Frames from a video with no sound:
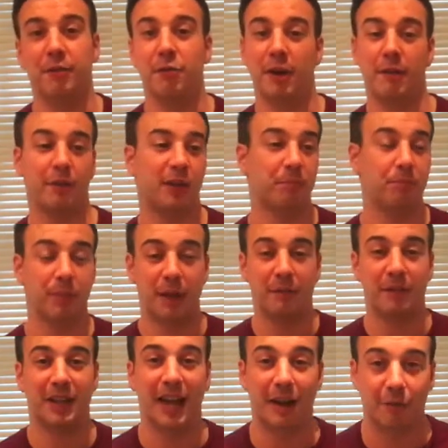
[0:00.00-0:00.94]
if you're having a bit
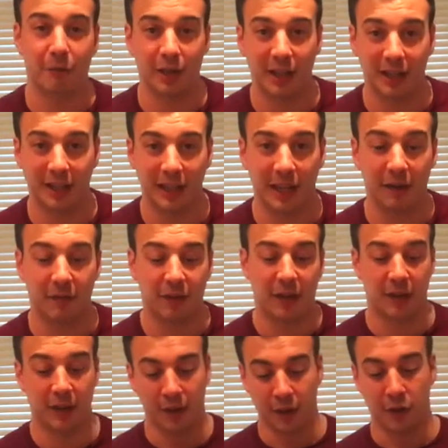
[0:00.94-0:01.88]
of a gathering in the
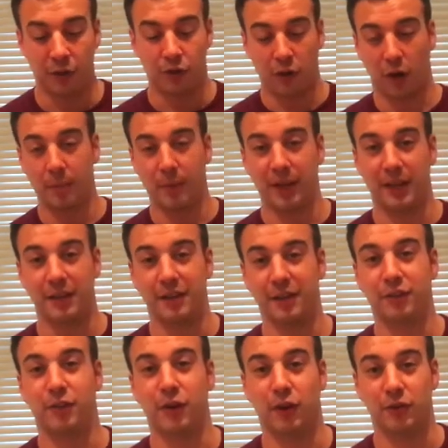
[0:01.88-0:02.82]
evening, try making
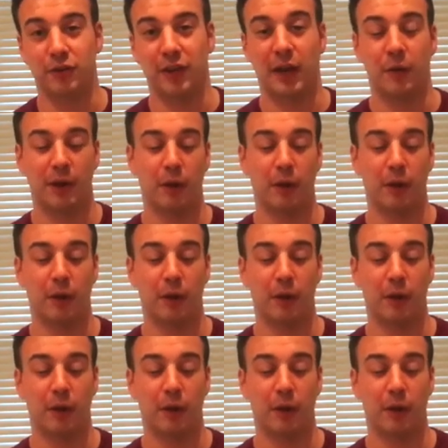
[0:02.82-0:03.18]
this cocktail.